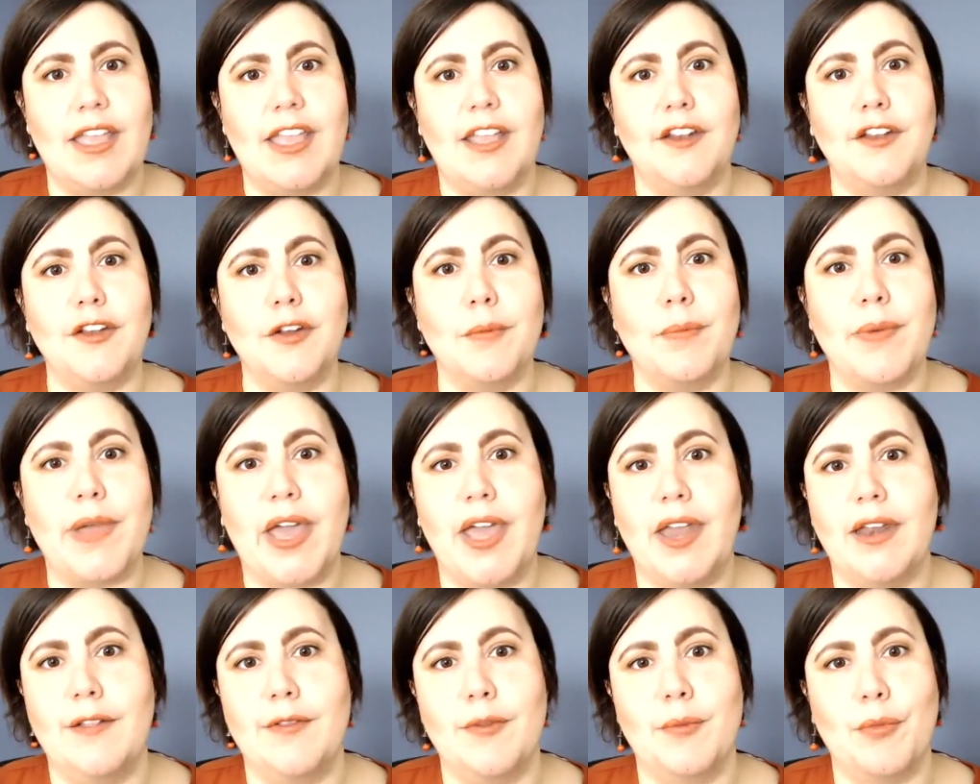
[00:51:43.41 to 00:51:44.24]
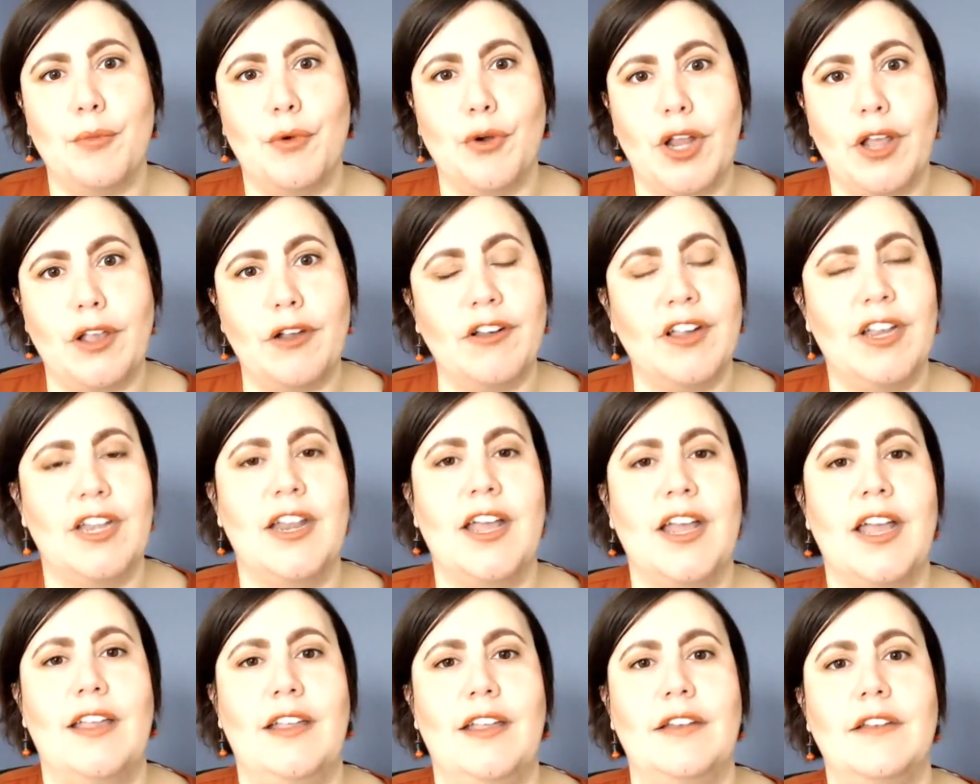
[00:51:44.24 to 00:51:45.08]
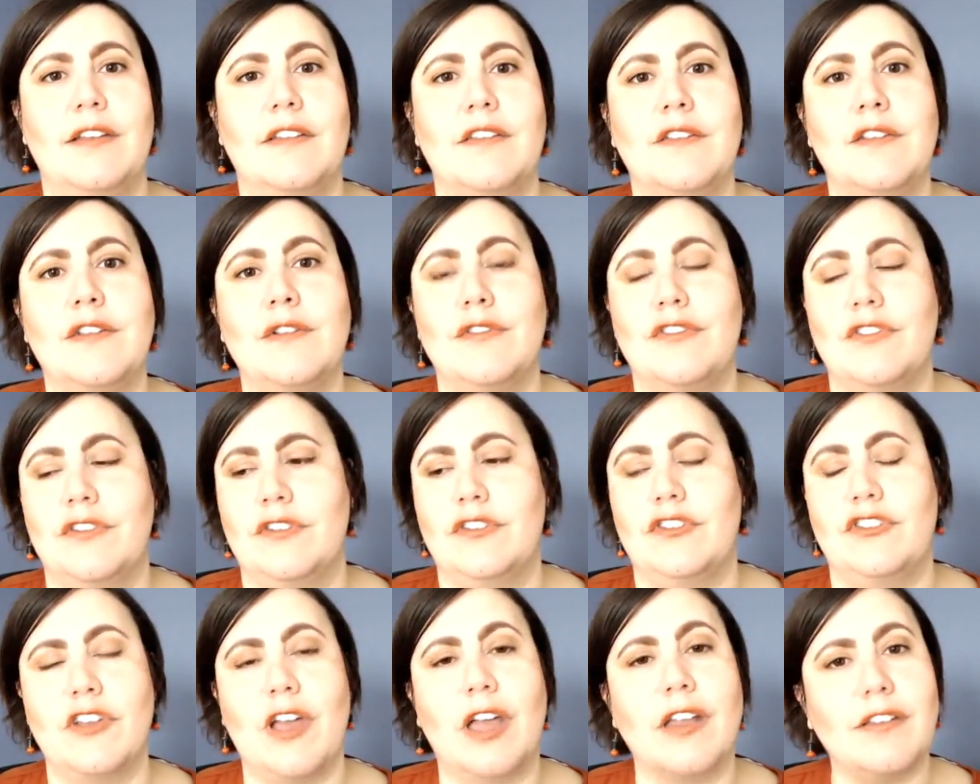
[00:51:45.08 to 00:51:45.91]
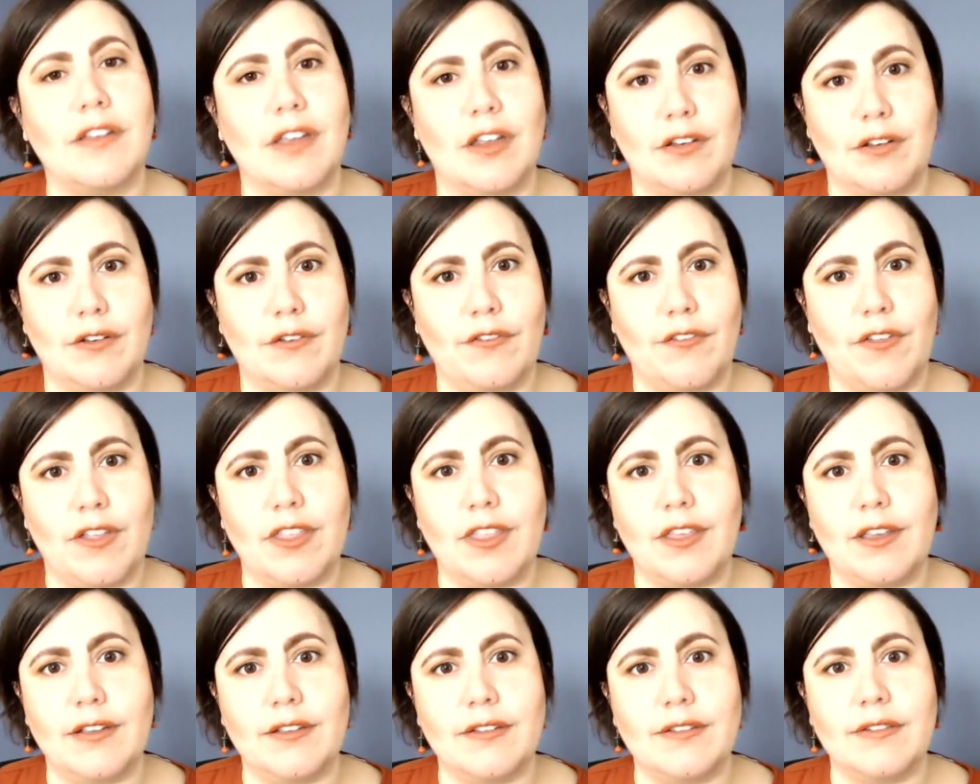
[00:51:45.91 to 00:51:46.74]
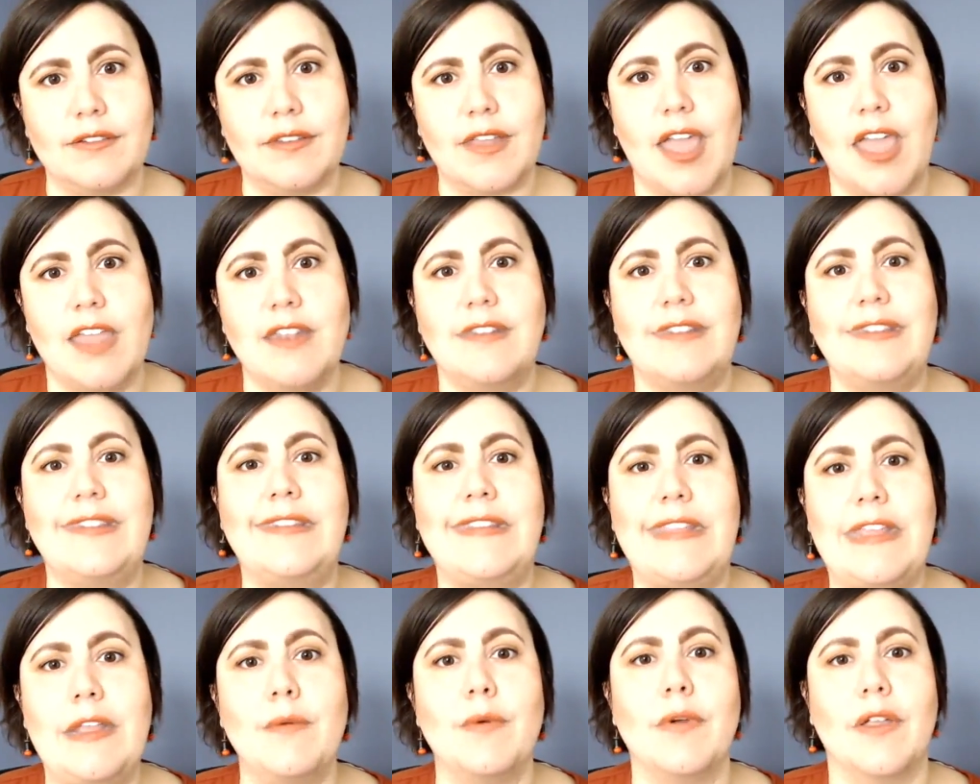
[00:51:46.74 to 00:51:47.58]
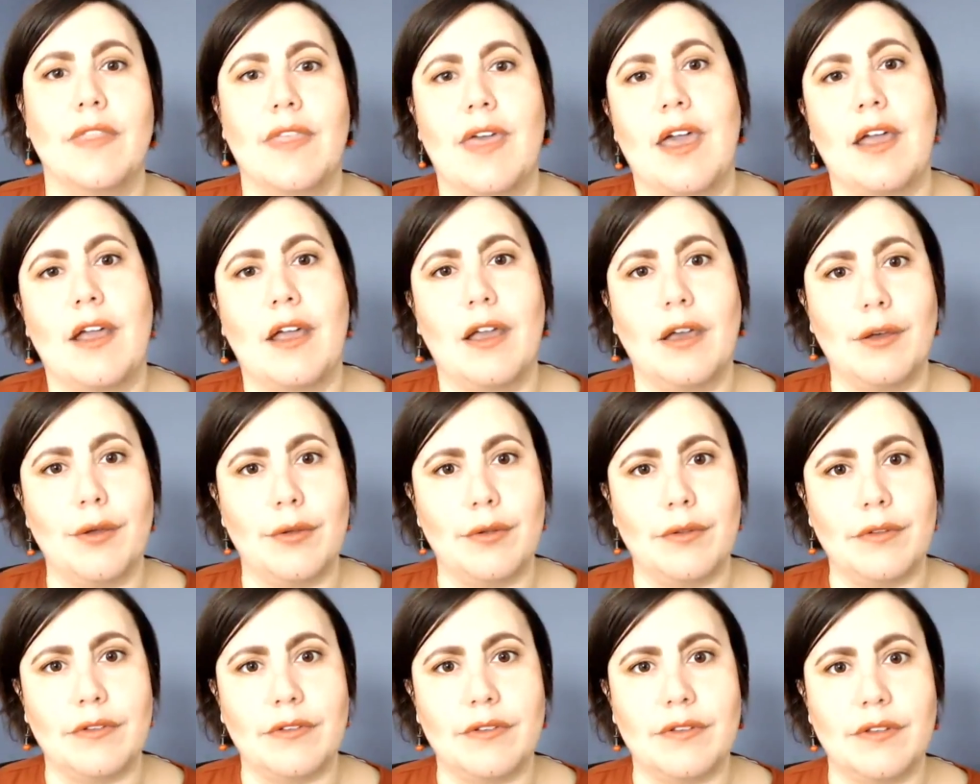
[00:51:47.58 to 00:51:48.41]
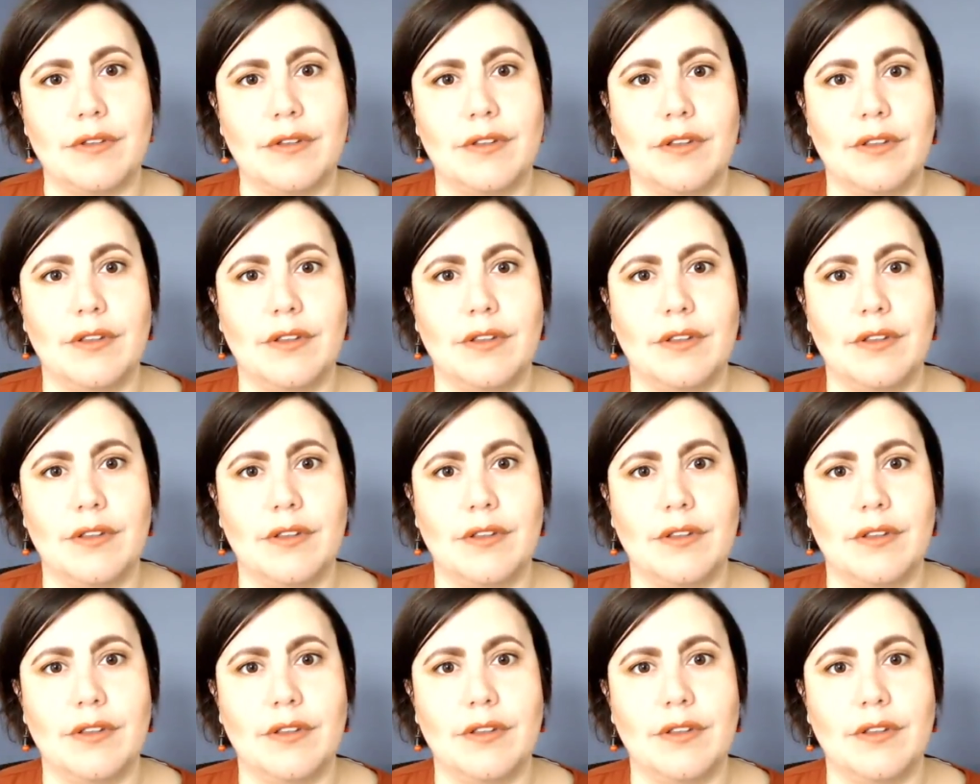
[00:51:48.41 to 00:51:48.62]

in your bed in the morning or at night to just jot down your feelings and see where that goes.